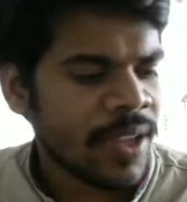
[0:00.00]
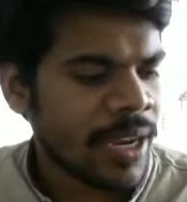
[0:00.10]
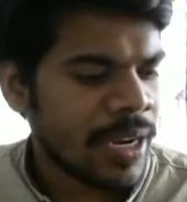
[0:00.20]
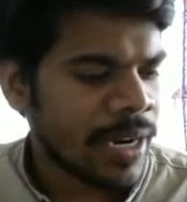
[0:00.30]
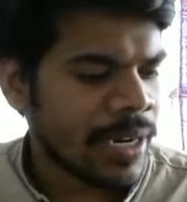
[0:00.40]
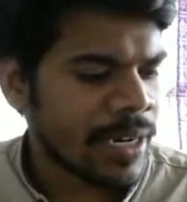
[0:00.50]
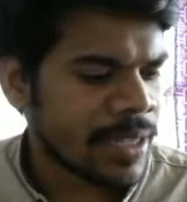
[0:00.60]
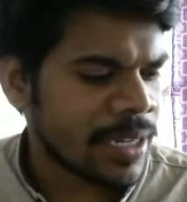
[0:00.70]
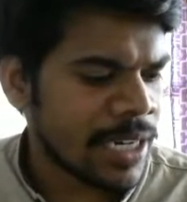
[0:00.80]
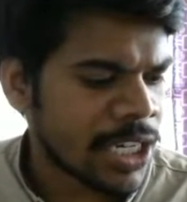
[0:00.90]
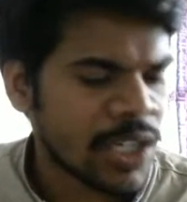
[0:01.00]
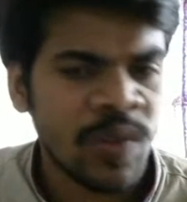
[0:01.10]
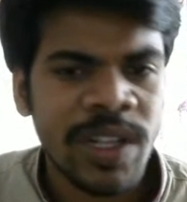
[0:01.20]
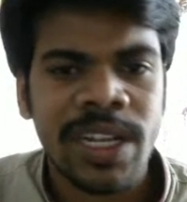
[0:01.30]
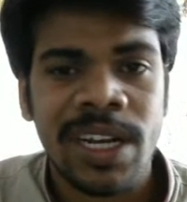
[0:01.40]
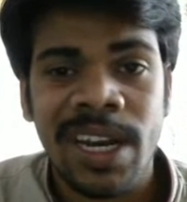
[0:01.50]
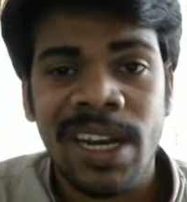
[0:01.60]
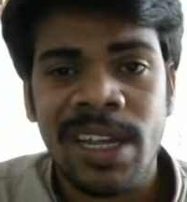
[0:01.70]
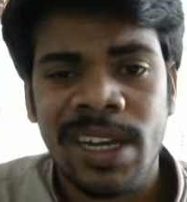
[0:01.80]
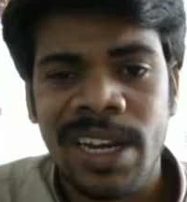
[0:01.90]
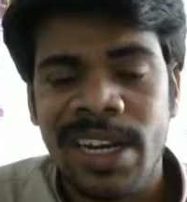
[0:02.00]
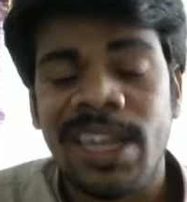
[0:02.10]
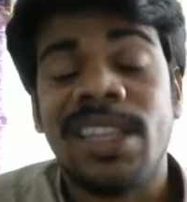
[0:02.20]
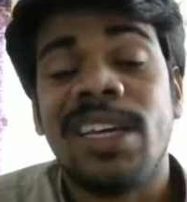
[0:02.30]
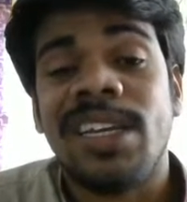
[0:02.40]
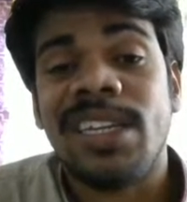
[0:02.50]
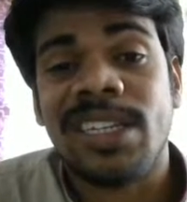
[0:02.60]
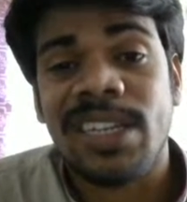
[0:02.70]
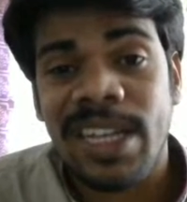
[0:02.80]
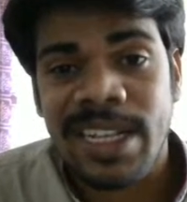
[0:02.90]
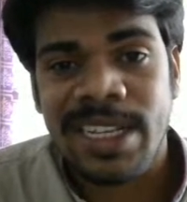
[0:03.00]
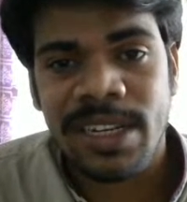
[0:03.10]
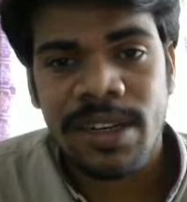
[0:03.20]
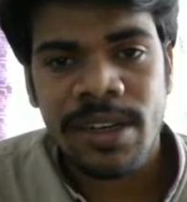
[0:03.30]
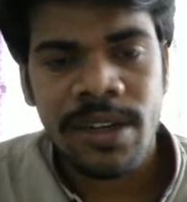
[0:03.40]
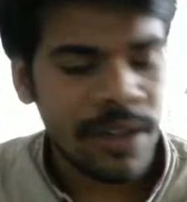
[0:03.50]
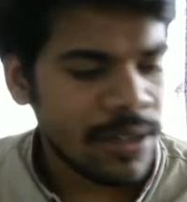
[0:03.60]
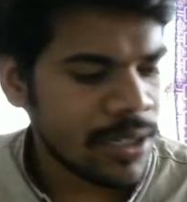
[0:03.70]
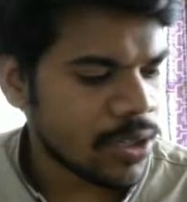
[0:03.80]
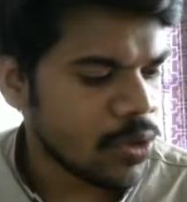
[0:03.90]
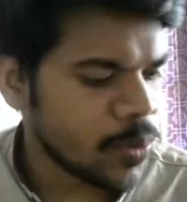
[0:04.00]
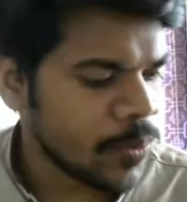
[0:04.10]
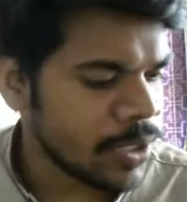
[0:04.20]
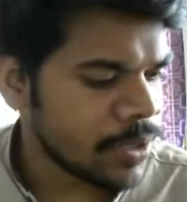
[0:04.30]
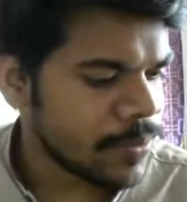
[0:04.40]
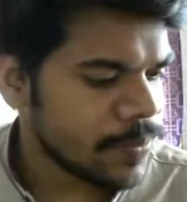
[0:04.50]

I'll conduct the next quiz or I'll conduct the next lesson, next topic.